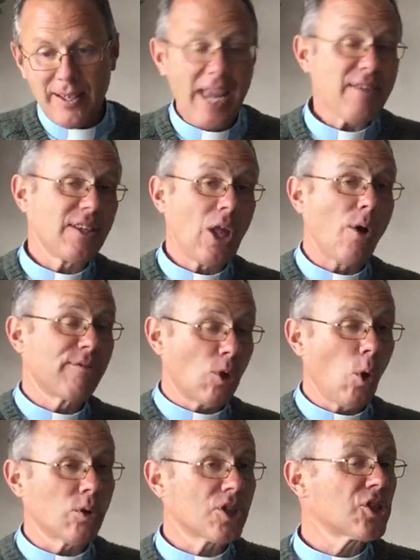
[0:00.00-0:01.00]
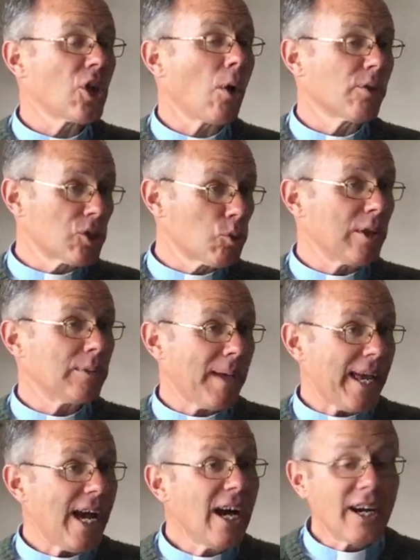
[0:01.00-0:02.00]
Even though, of course, souls will
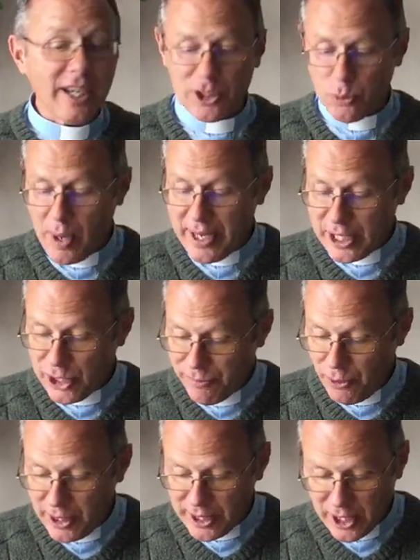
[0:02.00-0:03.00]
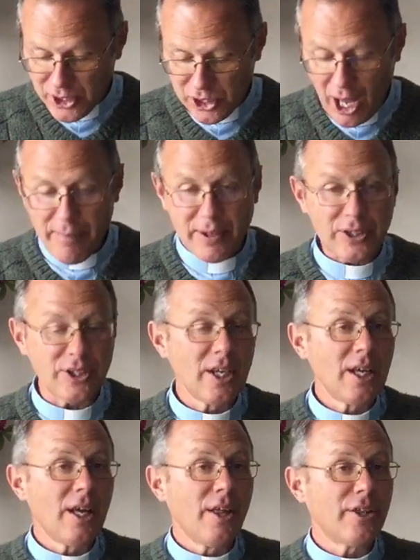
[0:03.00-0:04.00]
be hurt when it's fully discovered,
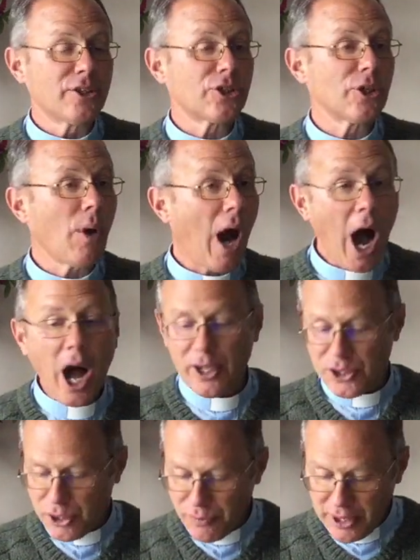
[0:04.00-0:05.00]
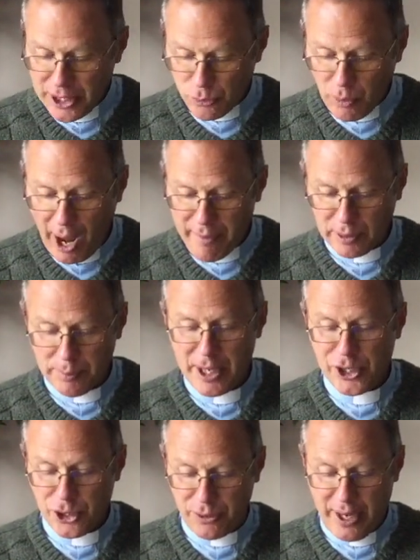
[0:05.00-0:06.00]
the true hearts of these rival
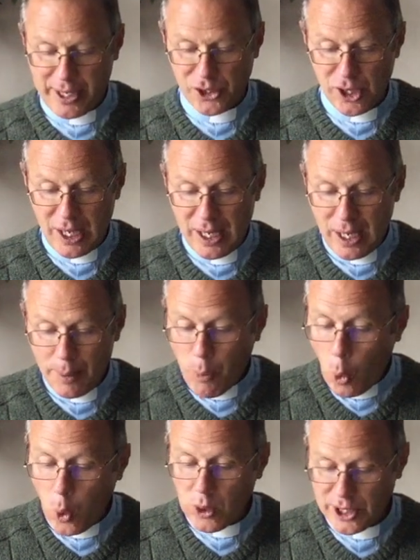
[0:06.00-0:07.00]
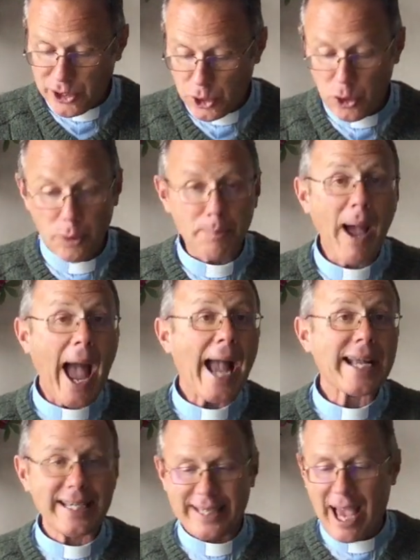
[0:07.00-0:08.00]
missionaries. Paul has looked
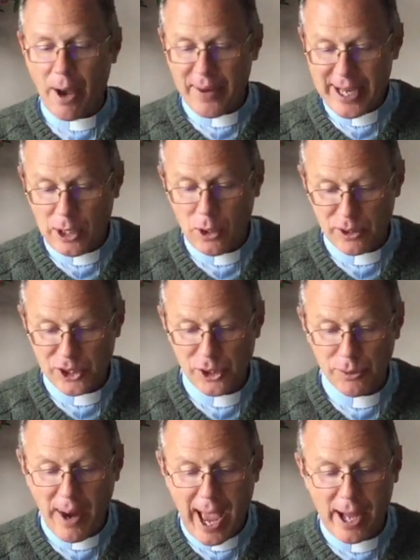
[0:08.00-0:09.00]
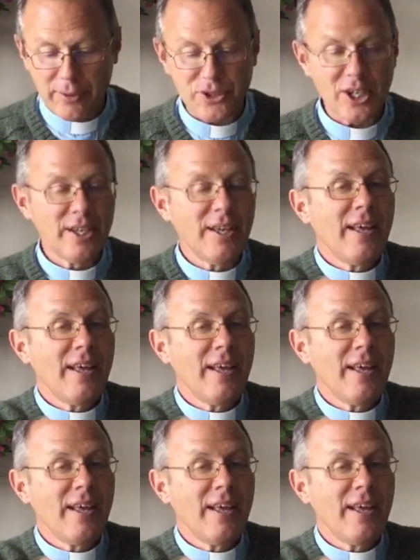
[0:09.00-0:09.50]
back and now he looks around.